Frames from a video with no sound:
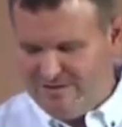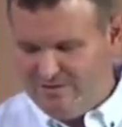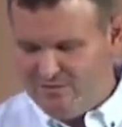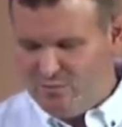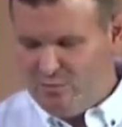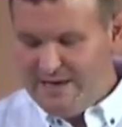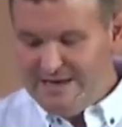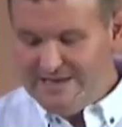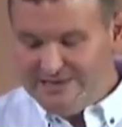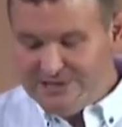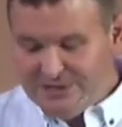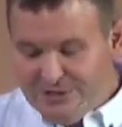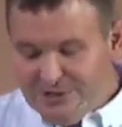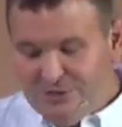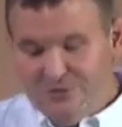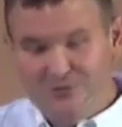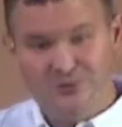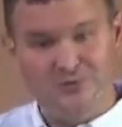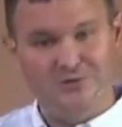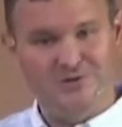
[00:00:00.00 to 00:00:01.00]
We
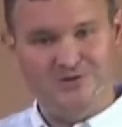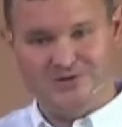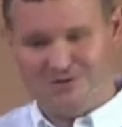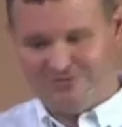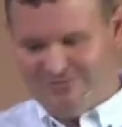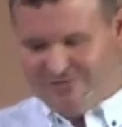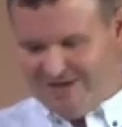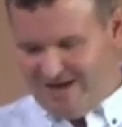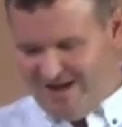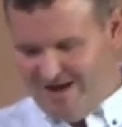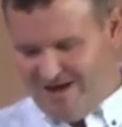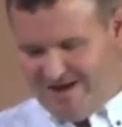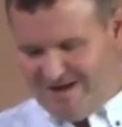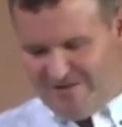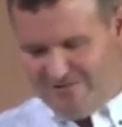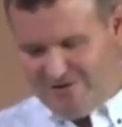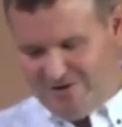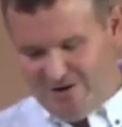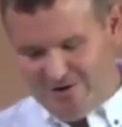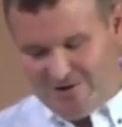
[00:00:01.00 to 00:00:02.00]
too should rely on
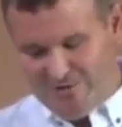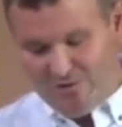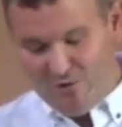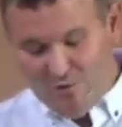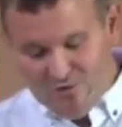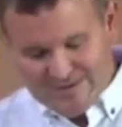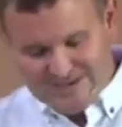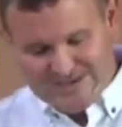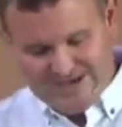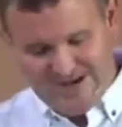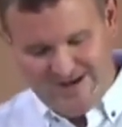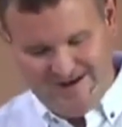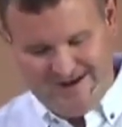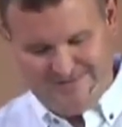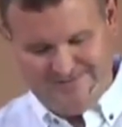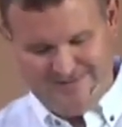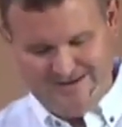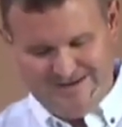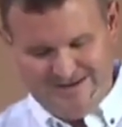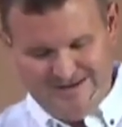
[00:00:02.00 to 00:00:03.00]
God all the time.
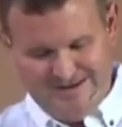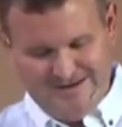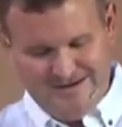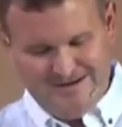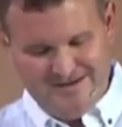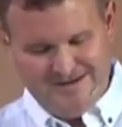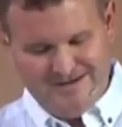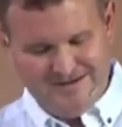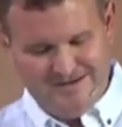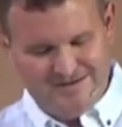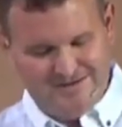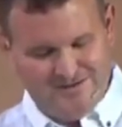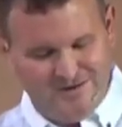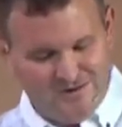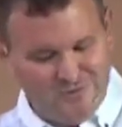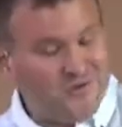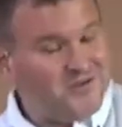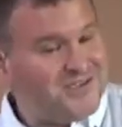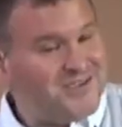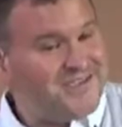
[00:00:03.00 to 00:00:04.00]
God
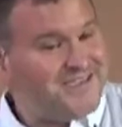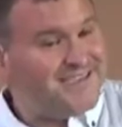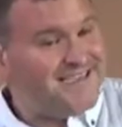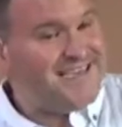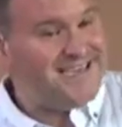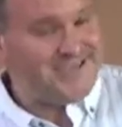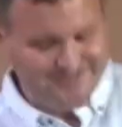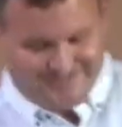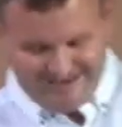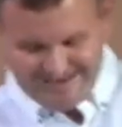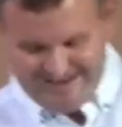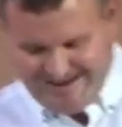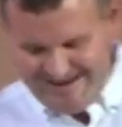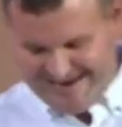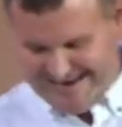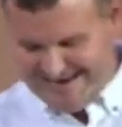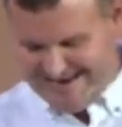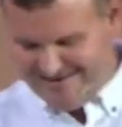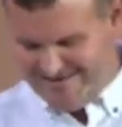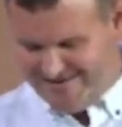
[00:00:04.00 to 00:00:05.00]
wants to see us
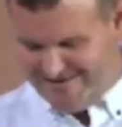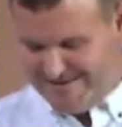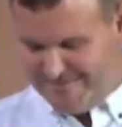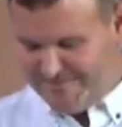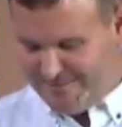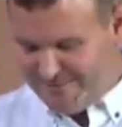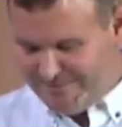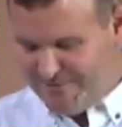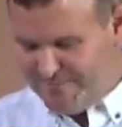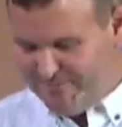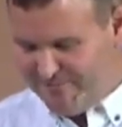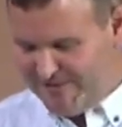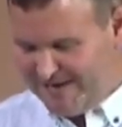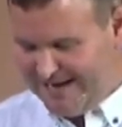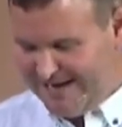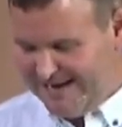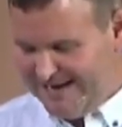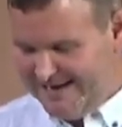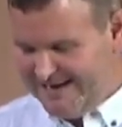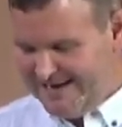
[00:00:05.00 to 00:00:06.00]
rely on Him through
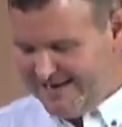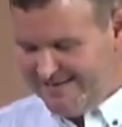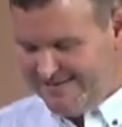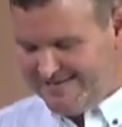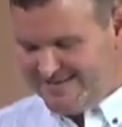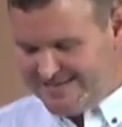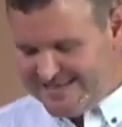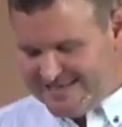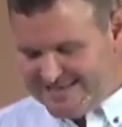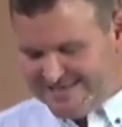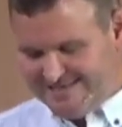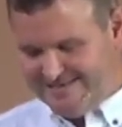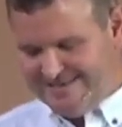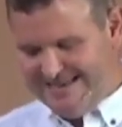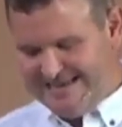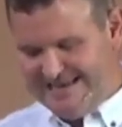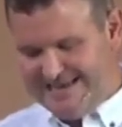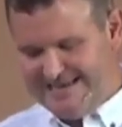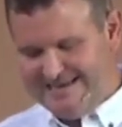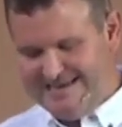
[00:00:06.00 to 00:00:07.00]
prayer,
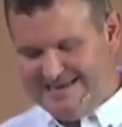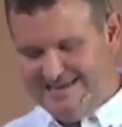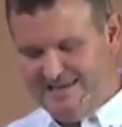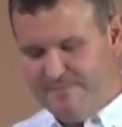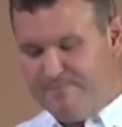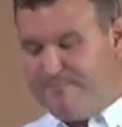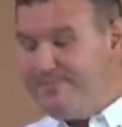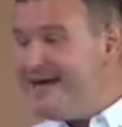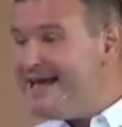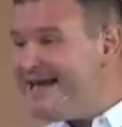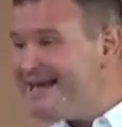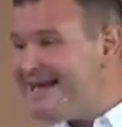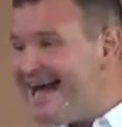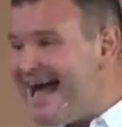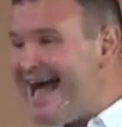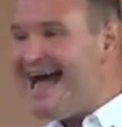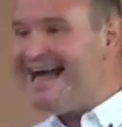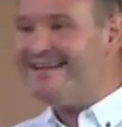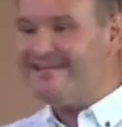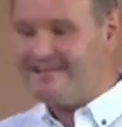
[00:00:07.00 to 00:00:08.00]
consistently, in the big
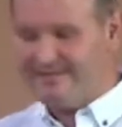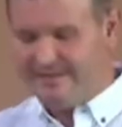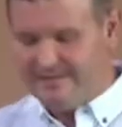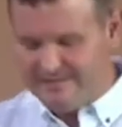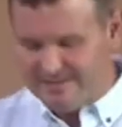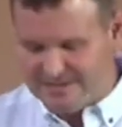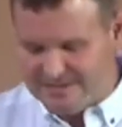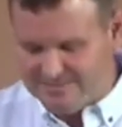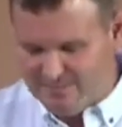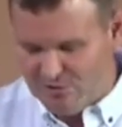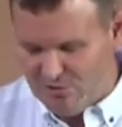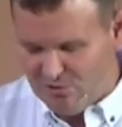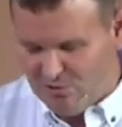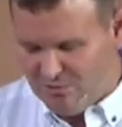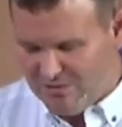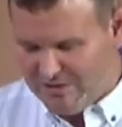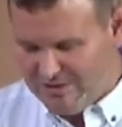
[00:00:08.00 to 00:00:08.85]
and the small.